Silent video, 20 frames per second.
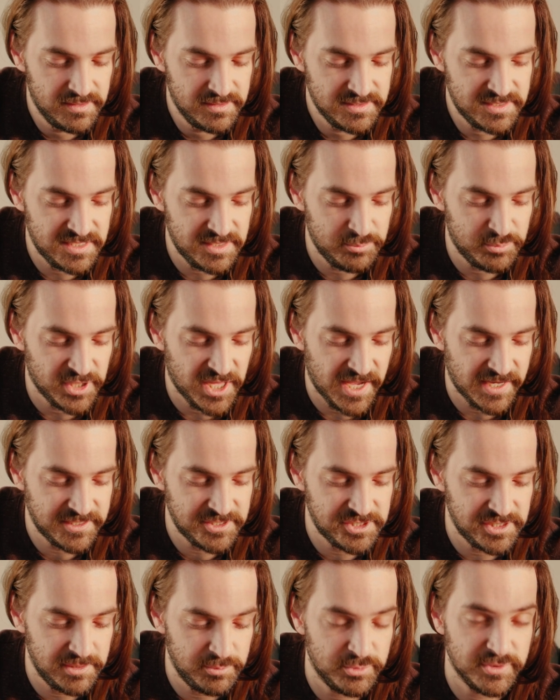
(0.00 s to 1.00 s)
Team Black
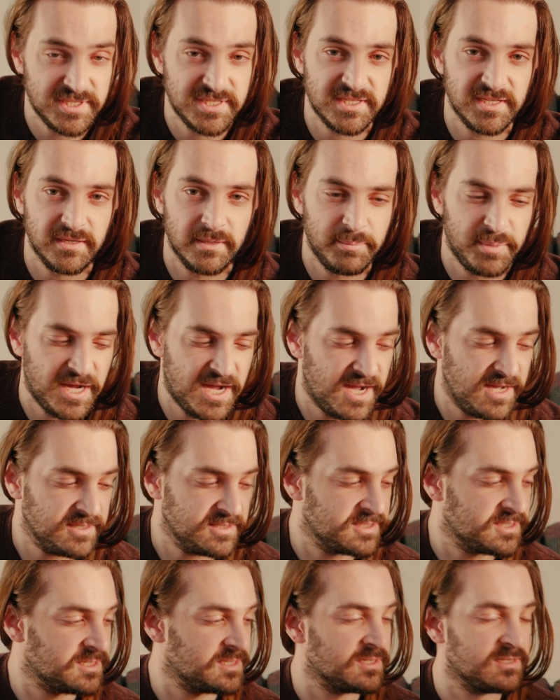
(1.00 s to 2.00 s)
Sheep was in a
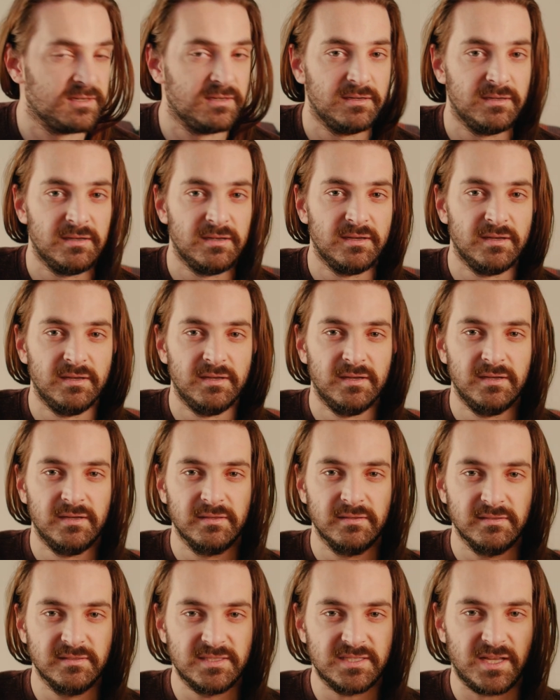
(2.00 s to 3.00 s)
box.
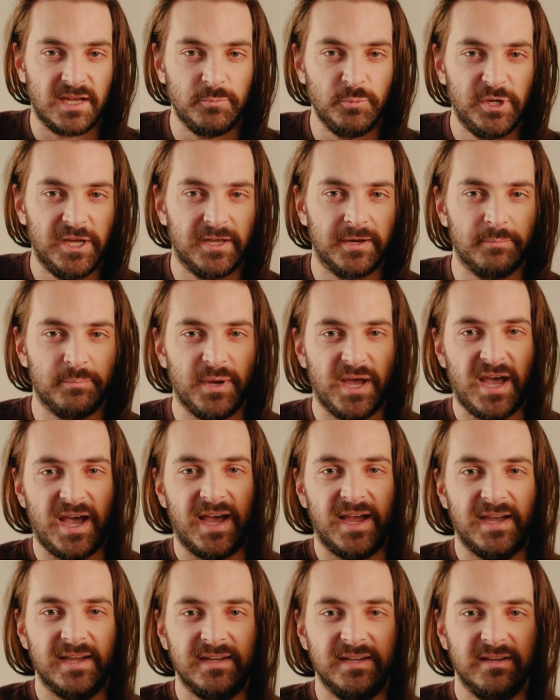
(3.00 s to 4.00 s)
This time we got a
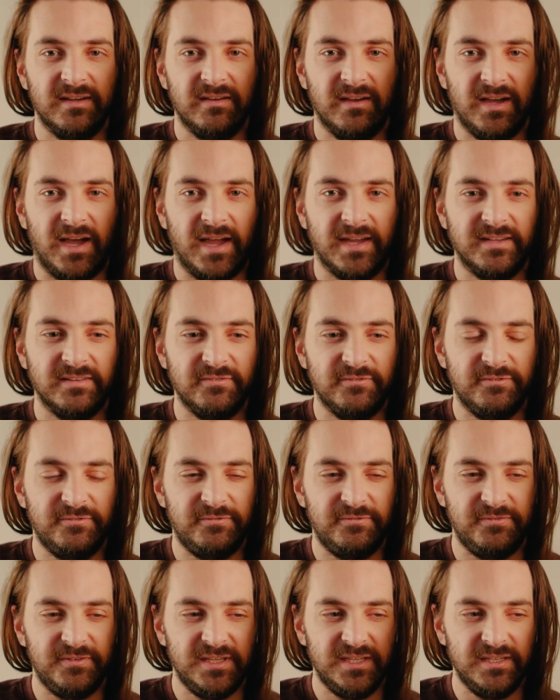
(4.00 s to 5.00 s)
bag. I can
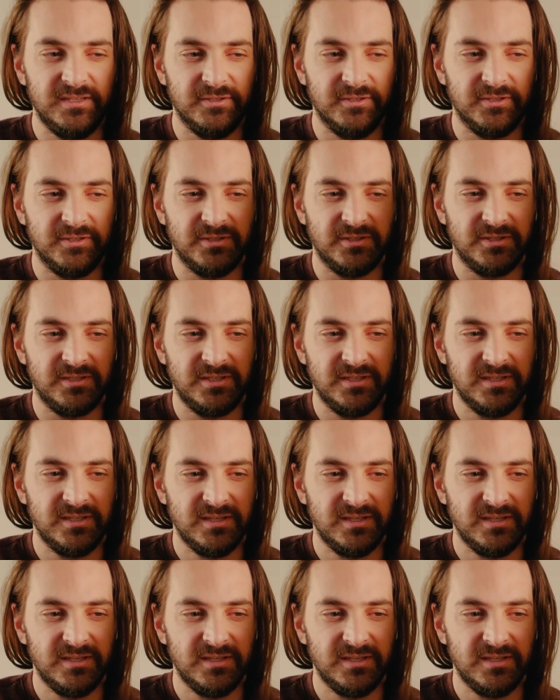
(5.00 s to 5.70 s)
feel